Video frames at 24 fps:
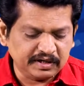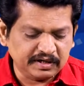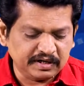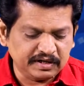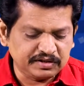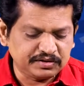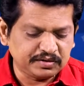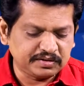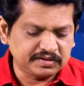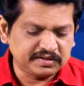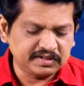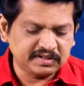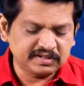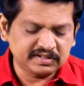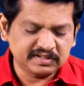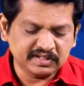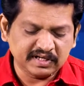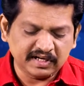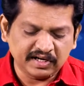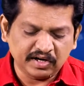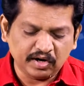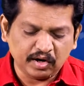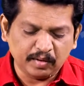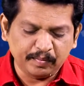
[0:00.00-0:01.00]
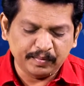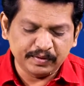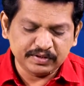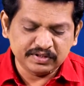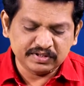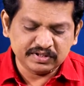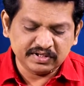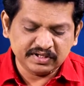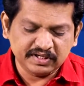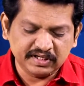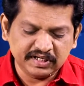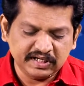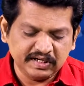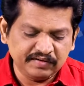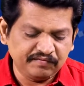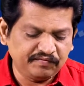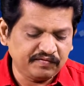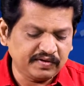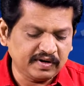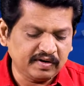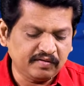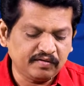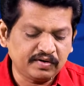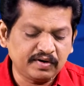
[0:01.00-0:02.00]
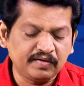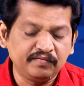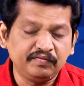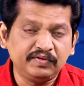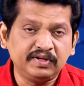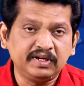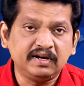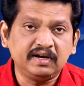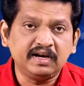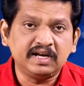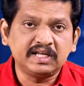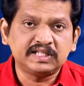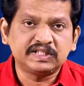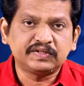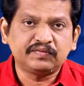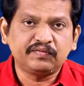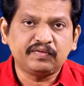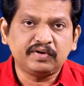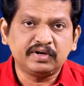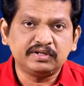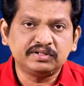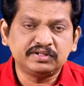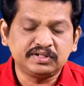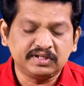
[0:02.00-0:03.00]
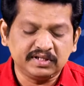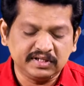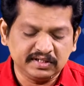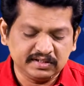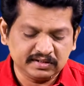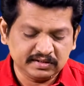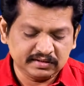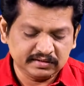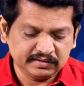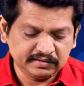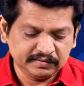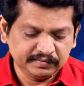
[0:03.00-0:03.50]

resources and opportunity in favor of the less fortunate.